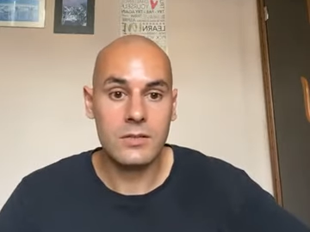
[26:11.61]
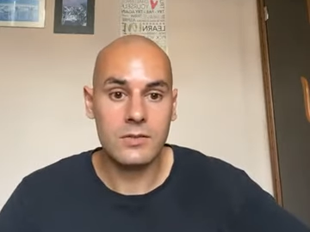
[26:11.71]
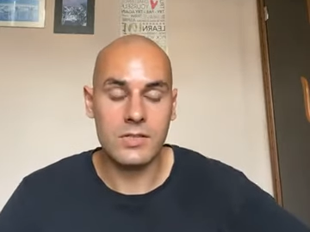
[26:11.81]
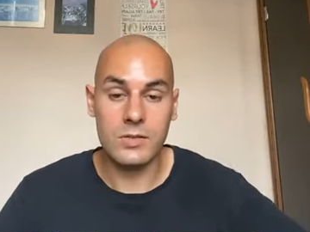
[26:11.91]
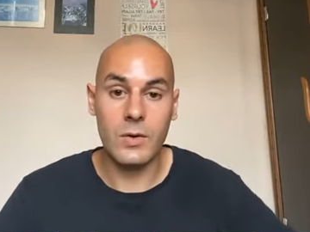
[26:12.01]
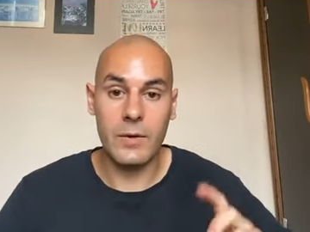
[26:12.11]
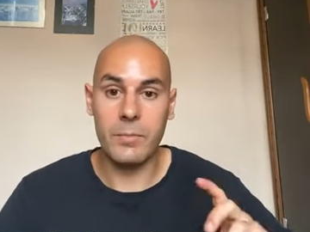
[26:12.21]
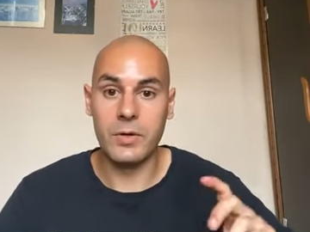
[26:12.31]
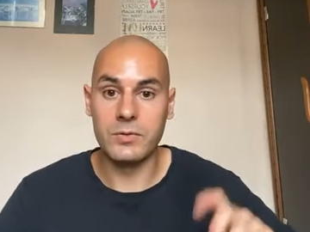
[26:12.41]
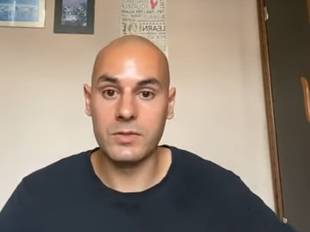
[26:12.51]
because it's
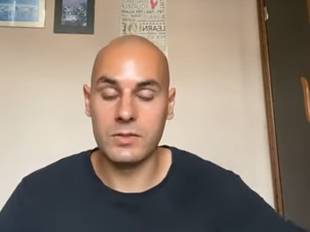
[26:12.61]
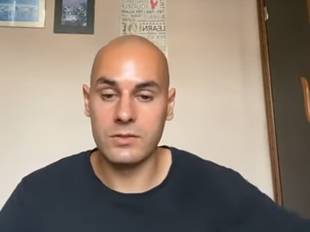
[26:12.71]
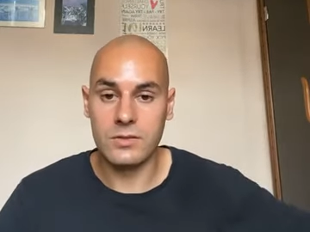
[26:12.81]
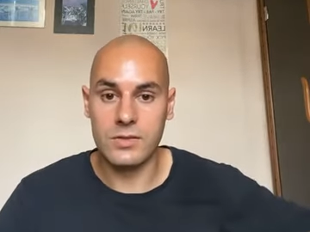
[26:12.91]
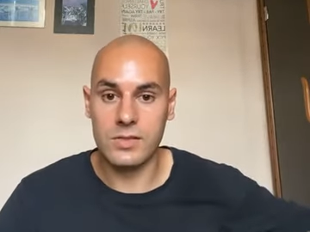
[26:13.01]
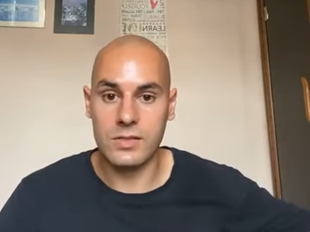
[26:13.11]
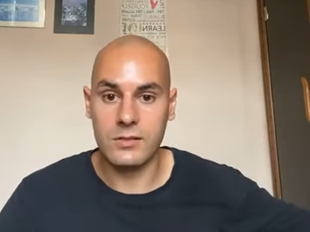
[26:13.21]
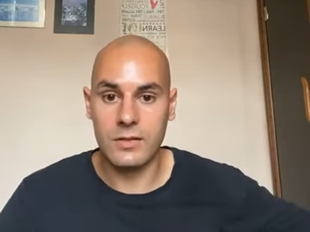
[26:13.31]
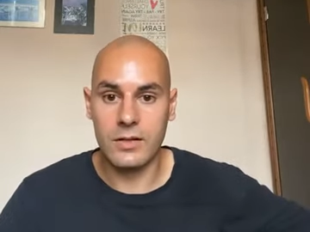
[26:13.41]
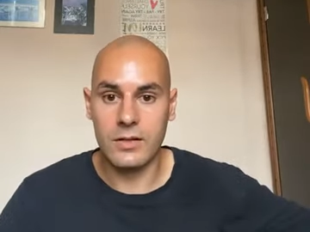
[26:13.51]
quite potent, because
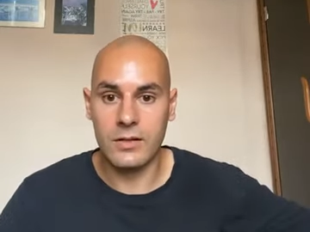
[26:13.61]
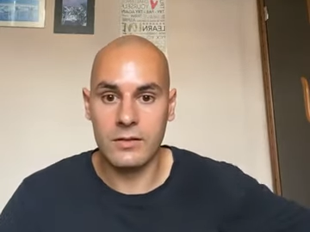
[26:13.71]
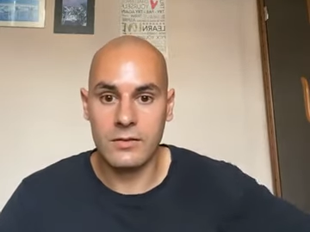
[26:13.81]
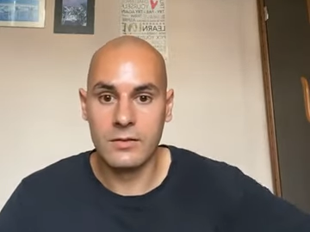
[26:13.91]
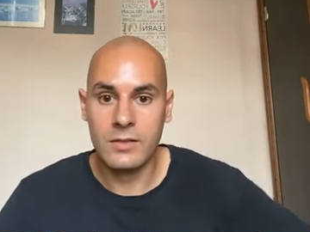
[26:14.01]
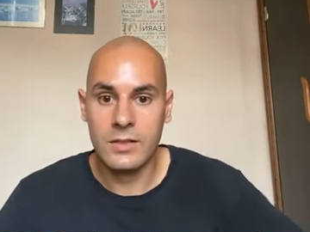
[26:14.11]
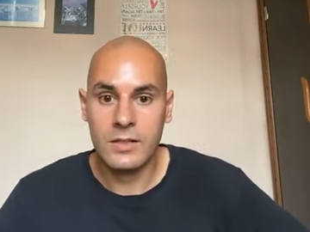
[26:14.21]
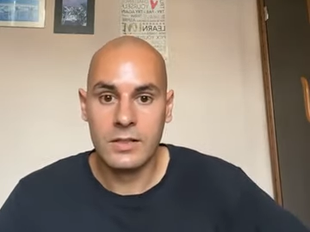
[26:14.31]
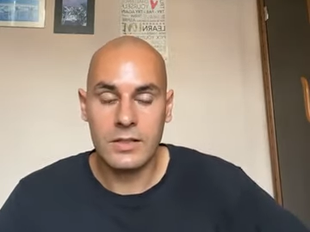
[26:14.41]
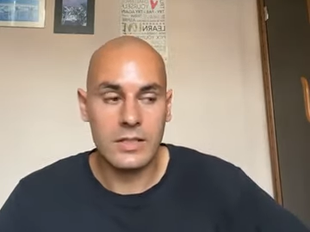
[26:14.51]

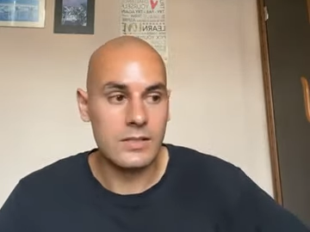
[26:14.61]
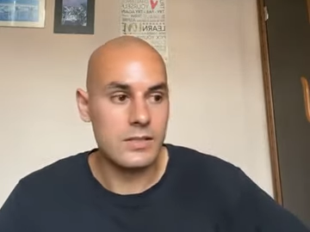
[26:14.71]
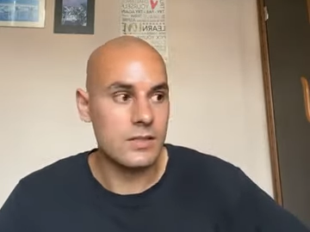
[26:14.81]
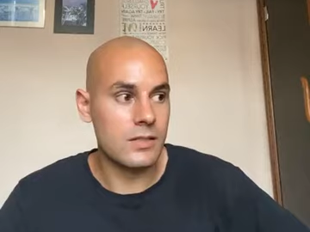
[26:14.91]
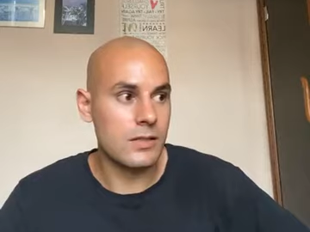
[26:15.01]
it's